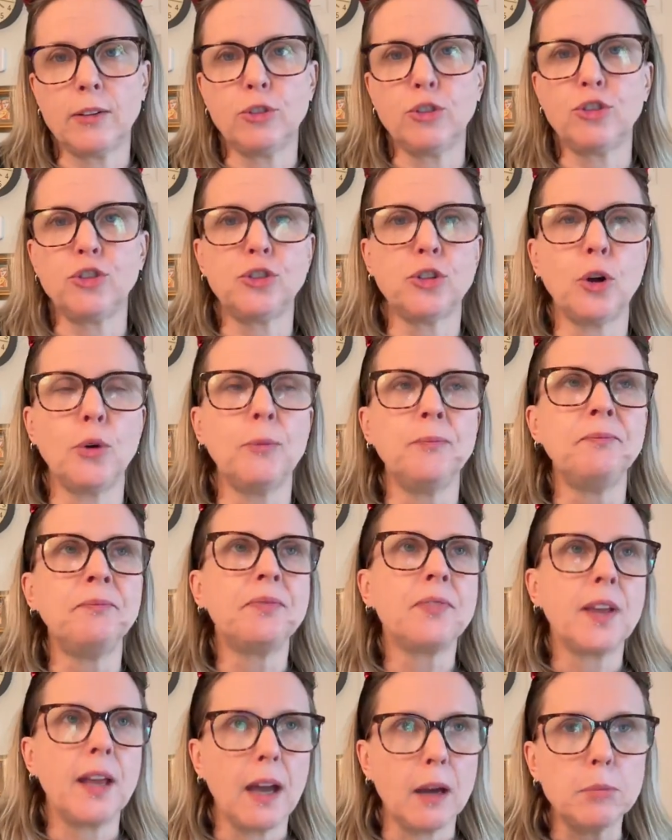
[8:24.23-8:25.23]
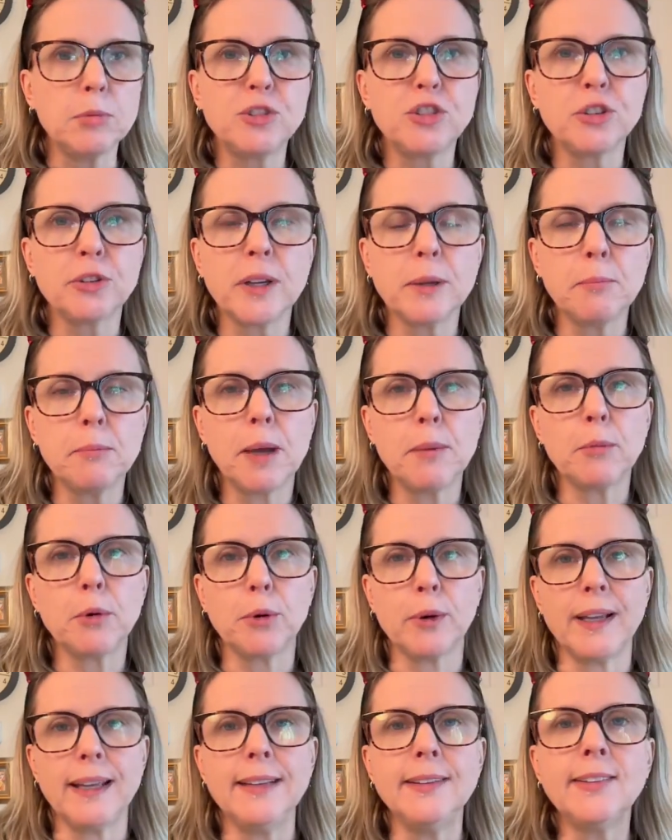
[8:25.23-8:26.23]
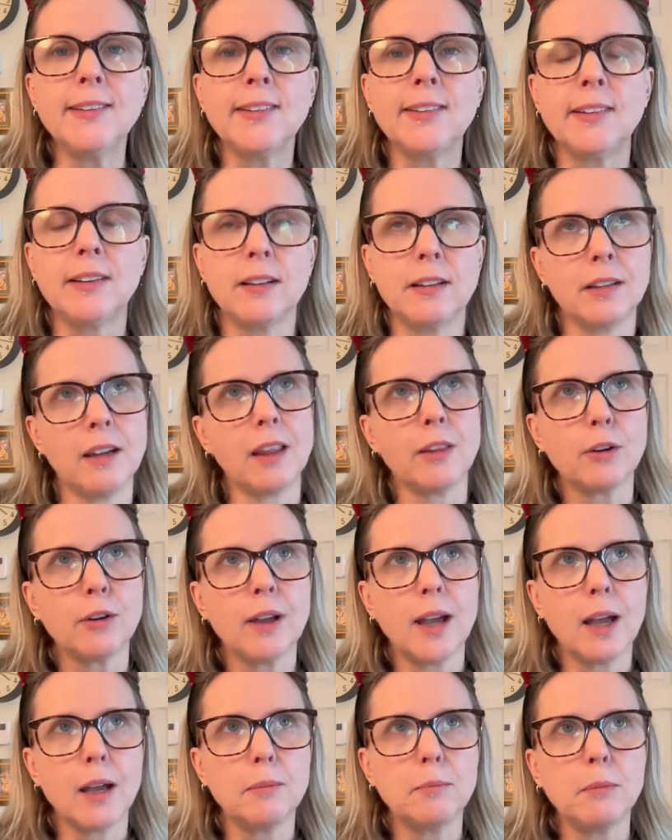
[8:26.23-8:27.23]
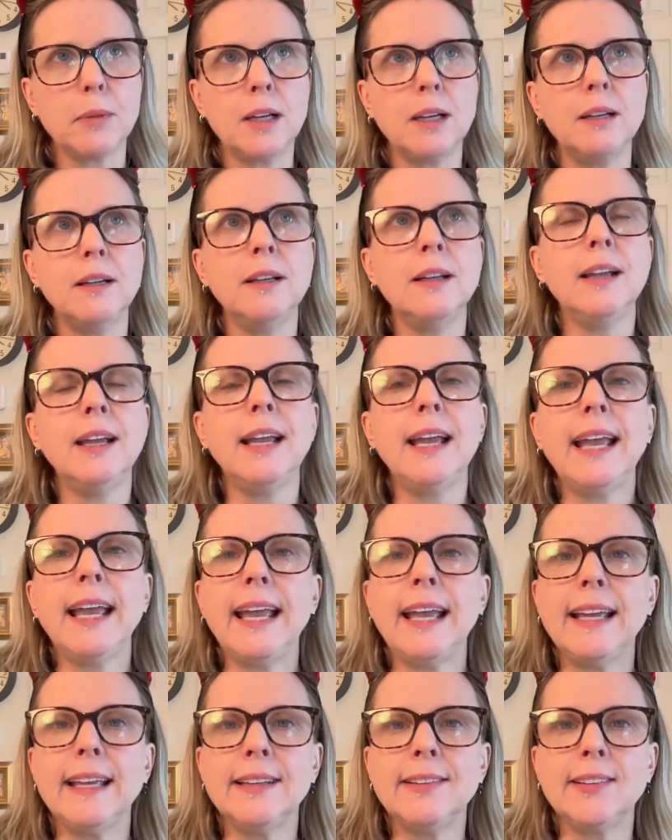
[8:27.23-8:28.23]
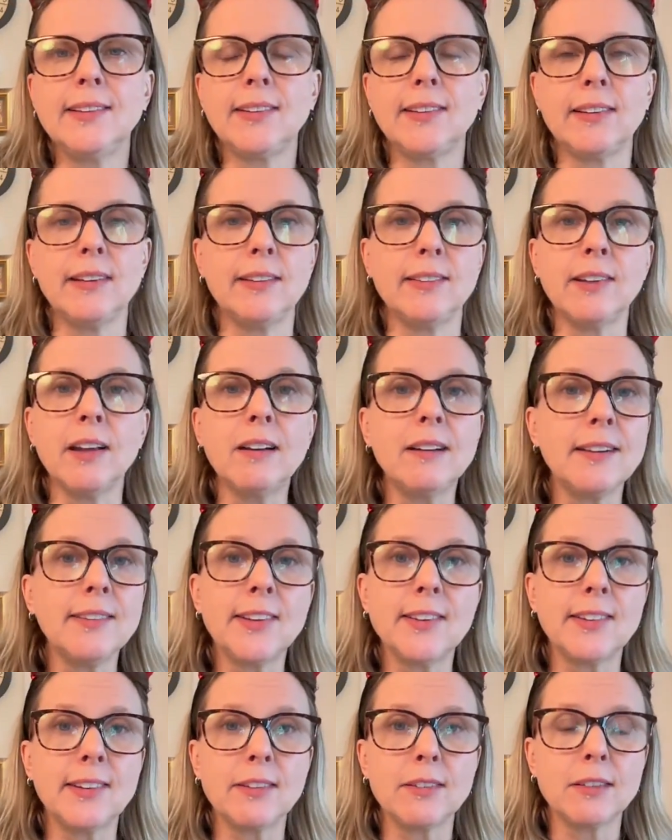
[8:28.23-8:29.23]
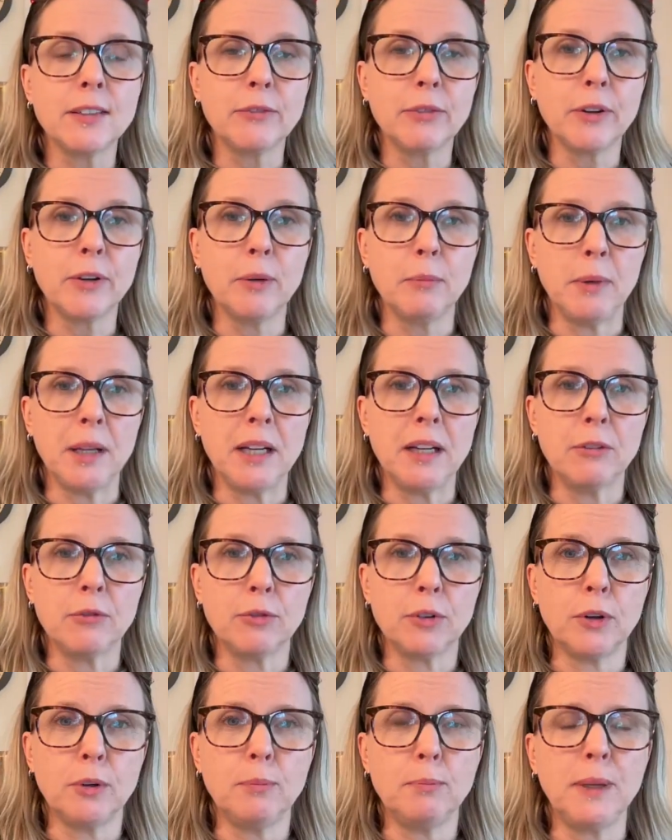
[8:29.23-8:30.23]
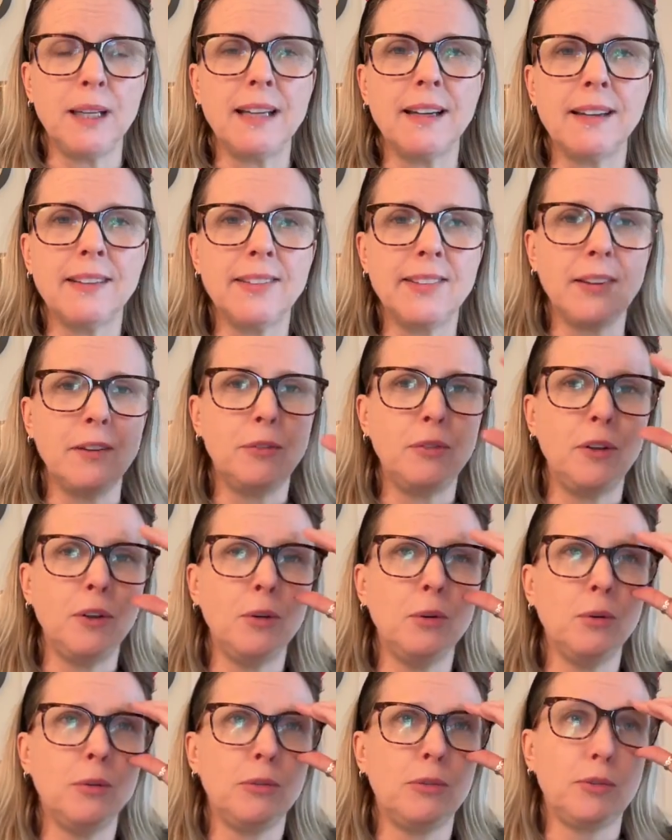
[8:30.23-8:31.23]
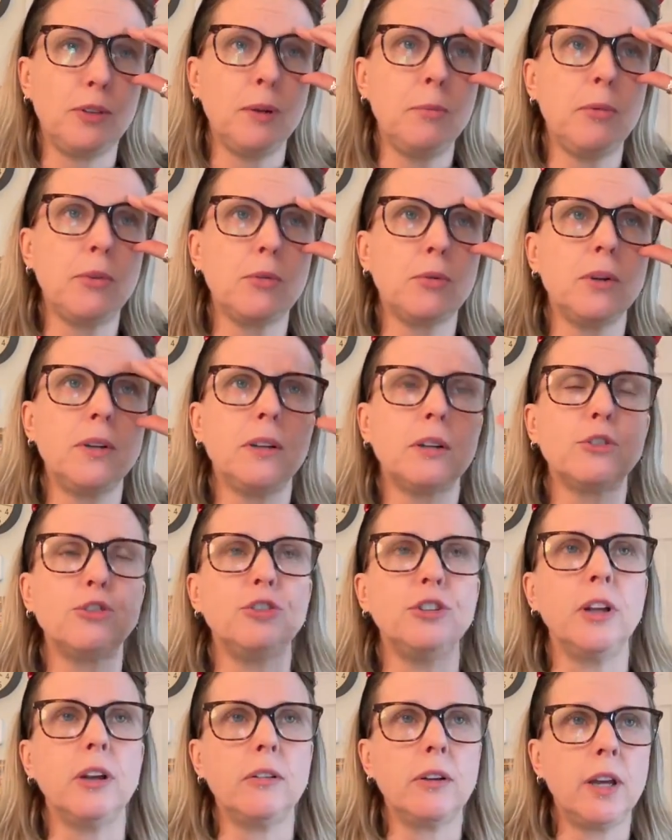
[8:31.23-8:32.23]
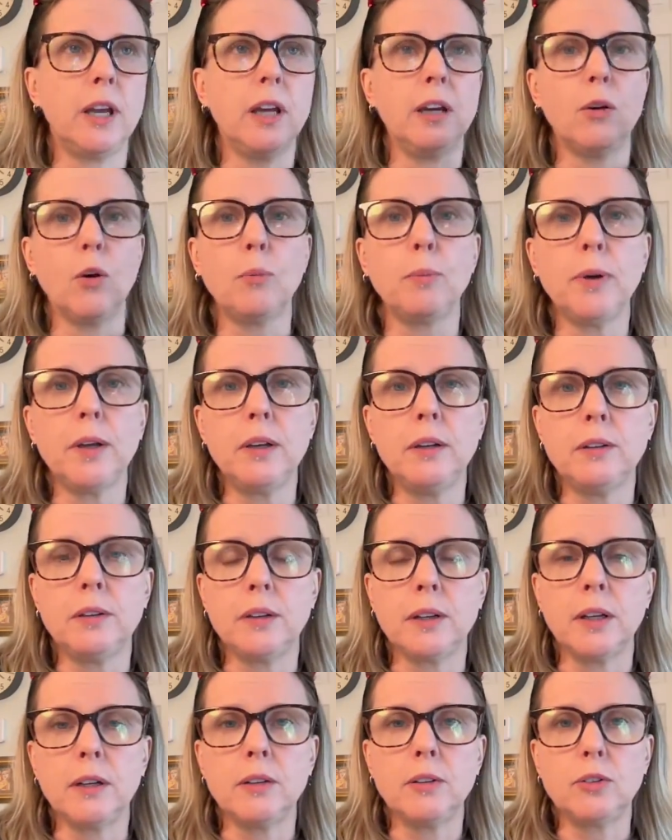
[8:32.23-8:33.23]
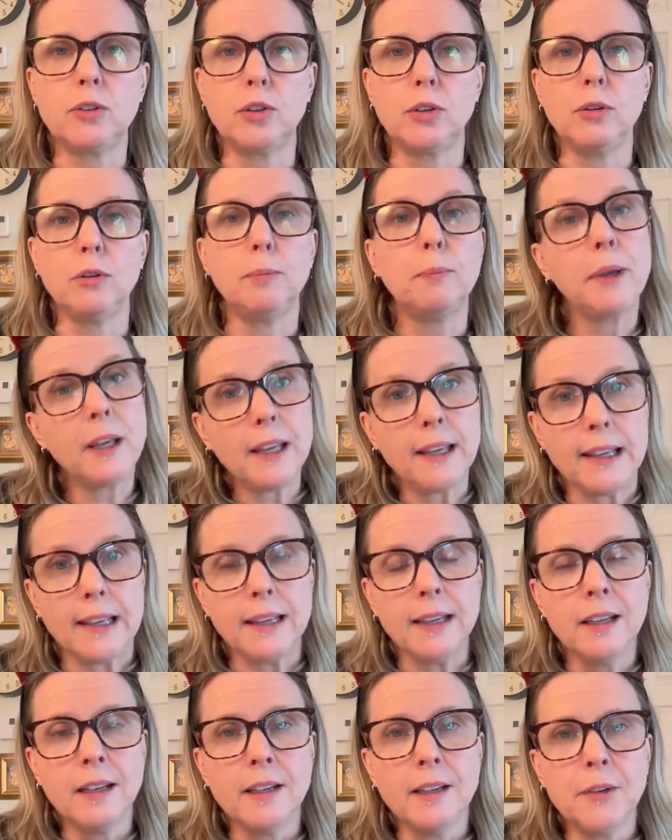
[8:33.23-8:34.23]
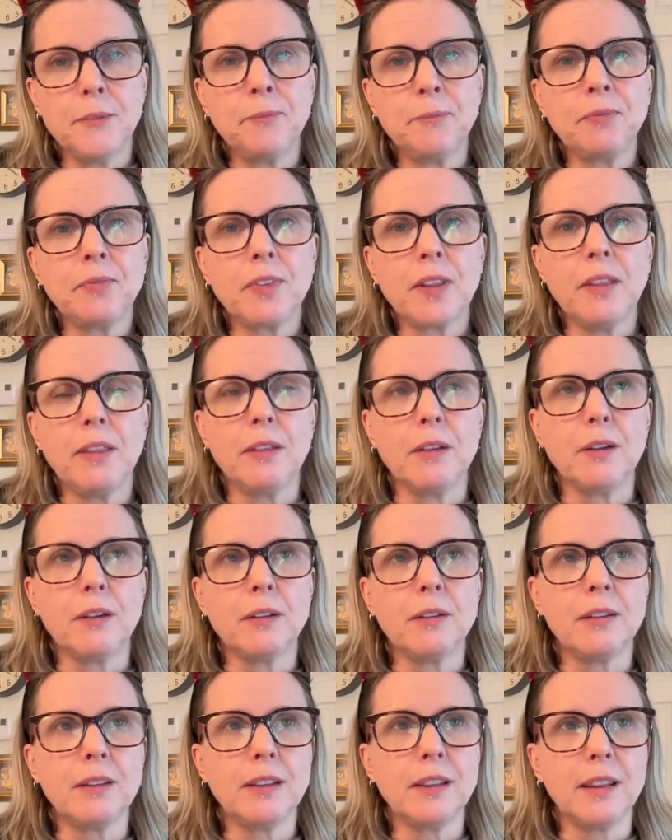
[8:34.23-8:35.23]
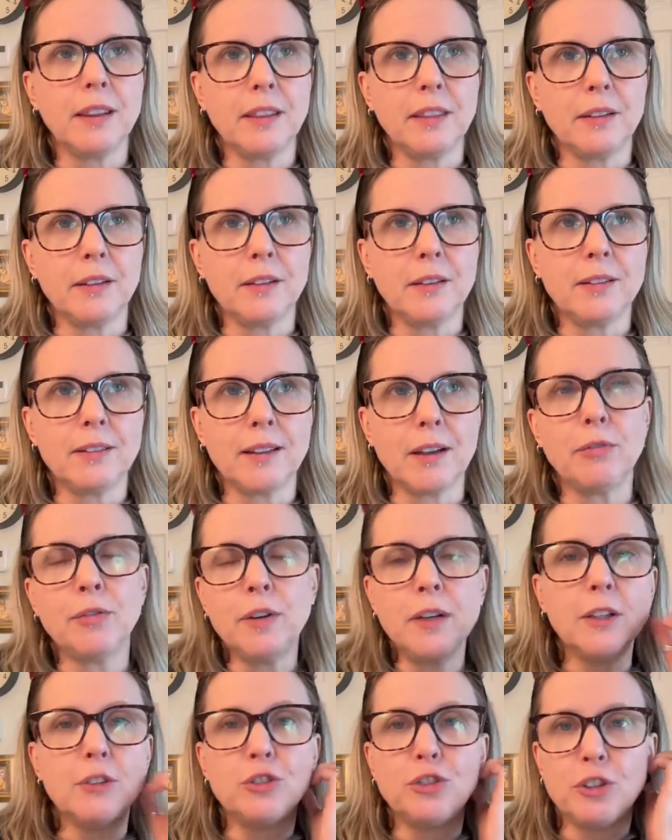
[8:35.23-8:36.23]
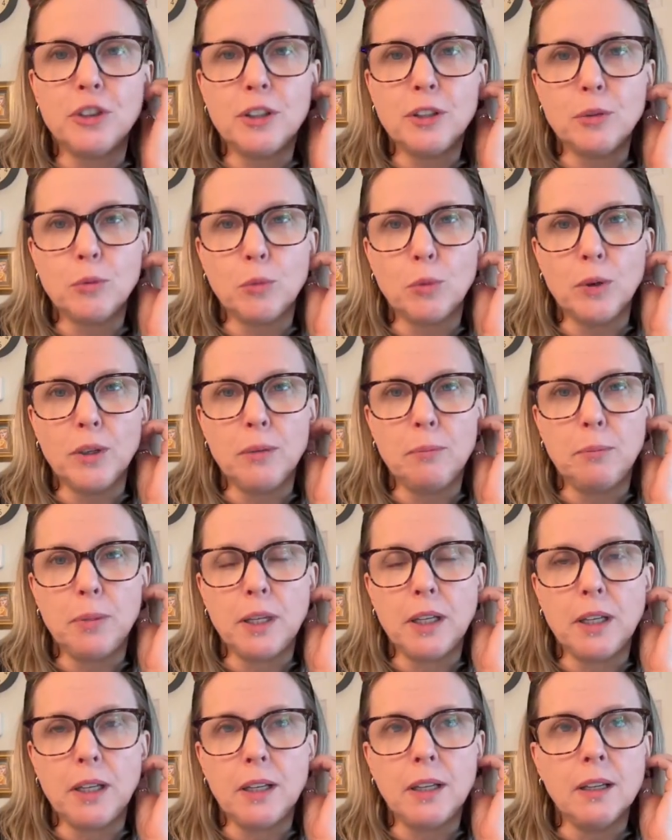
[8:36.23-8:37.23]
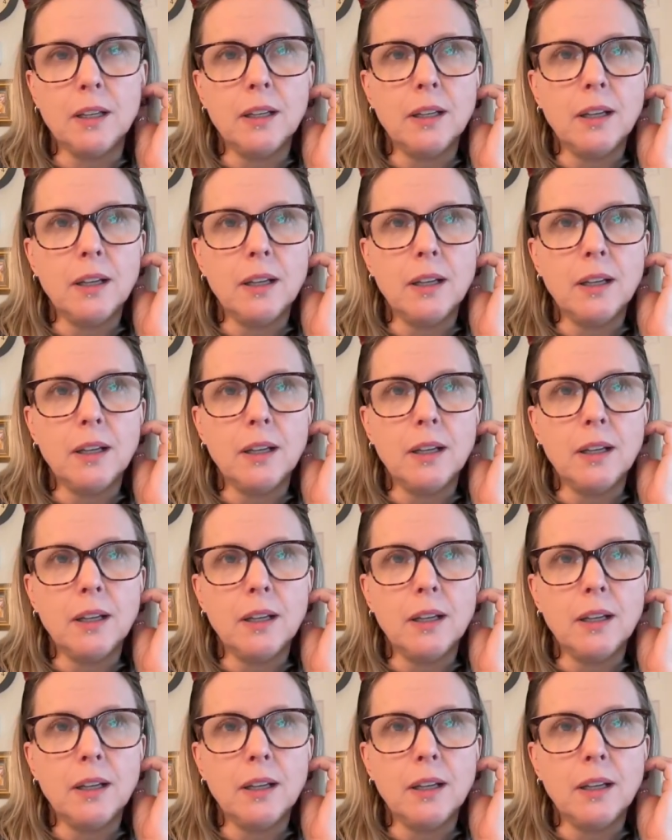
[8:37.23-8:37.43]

So capturing memories, another M, is not necessarily very meaningful, because if you flip through a dictionary and opened it to P, the definition would be